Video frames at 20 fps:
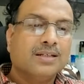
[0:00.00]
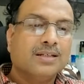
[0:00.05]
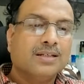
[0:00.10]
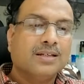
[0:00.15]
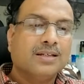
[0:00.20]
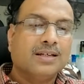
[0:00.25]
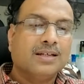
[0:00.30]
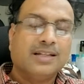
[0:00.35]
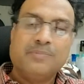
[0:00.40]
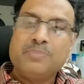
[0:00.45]

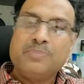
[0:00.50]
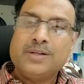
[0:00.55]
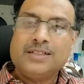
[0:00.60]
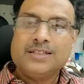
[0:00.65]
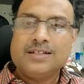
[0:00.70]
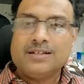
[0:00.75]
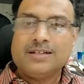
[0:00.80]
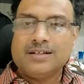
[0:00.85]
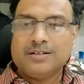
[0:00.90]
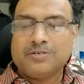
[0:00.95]

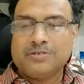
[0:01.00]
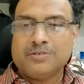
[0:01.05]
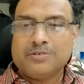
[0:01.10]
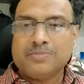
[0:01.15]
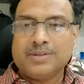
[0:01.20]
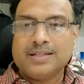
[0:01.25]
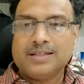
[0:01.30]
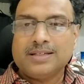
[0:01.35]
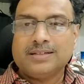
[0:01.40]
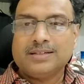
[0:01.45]
Repression could
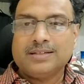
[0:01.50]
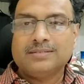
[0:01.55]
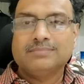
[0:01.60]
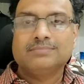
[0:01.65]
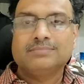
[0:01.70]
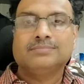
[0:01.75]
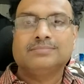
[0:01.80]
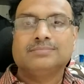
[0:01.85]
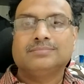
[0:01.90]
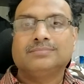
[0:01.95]
be
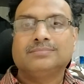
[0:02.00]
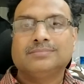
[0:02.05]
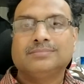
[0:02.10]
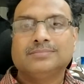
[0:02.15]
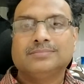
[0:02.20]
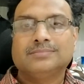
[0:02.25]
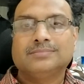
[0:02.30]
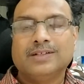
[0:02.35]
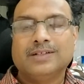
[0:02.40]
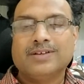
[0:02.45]

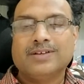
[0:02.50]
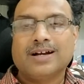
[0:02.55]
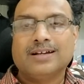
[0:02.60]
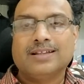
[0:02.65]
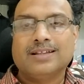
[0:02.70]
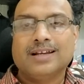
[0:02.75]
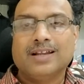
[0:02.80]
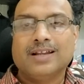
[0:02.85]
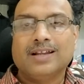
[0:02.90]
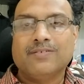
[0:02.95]
even at
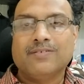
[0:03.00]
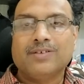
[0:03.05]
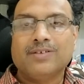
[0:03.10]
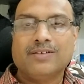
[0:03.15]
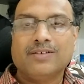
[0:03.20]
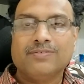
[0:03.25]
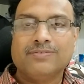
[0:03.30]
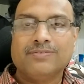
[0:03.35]
the level of